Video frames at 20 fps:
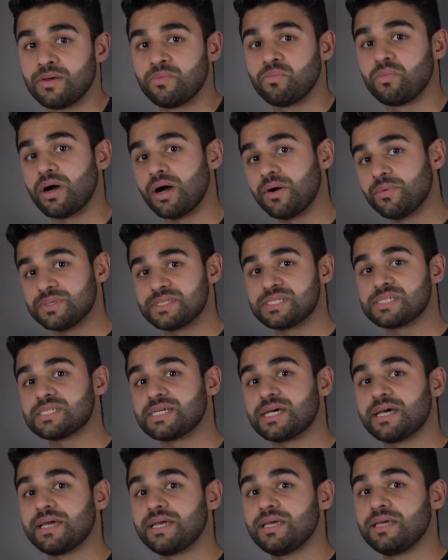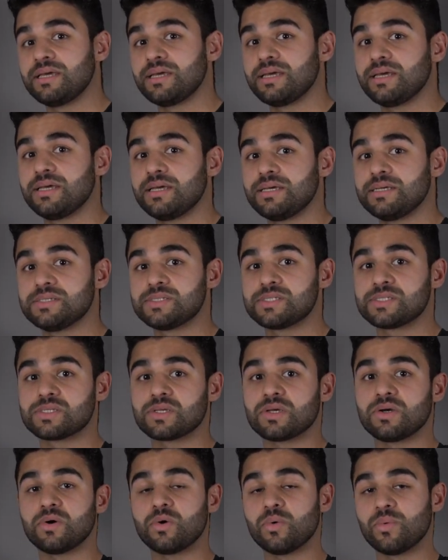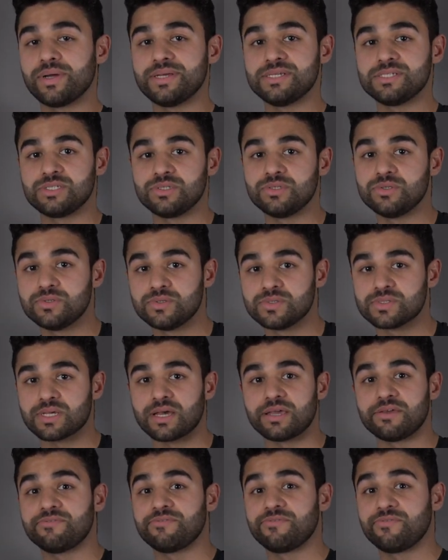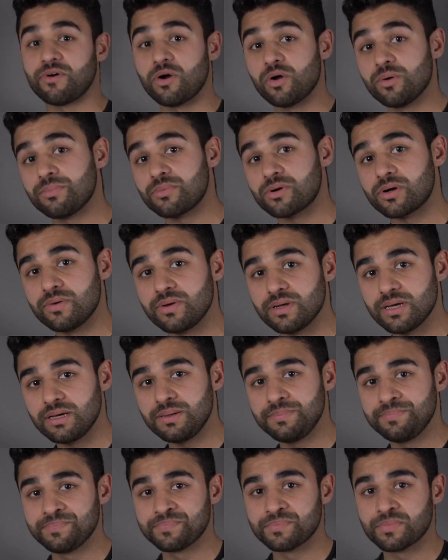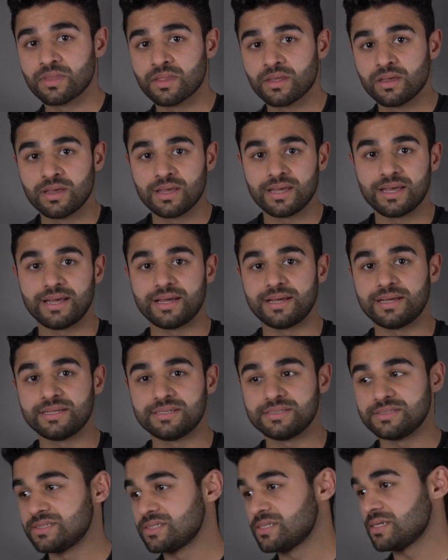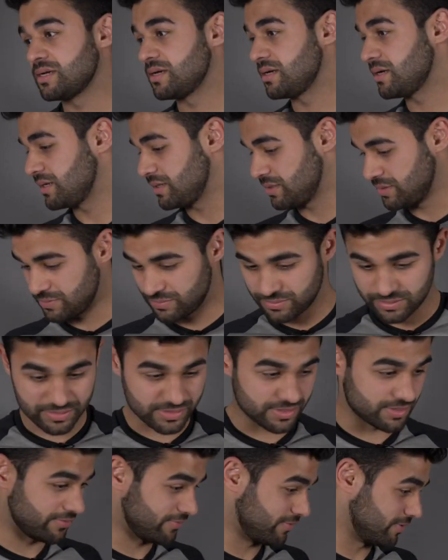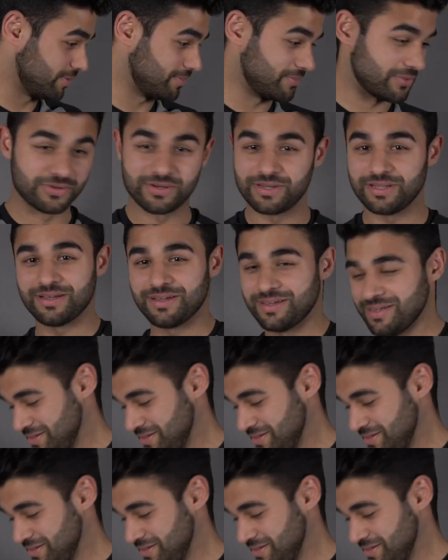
What I would say is always use a foam roller. And where is the foam roller?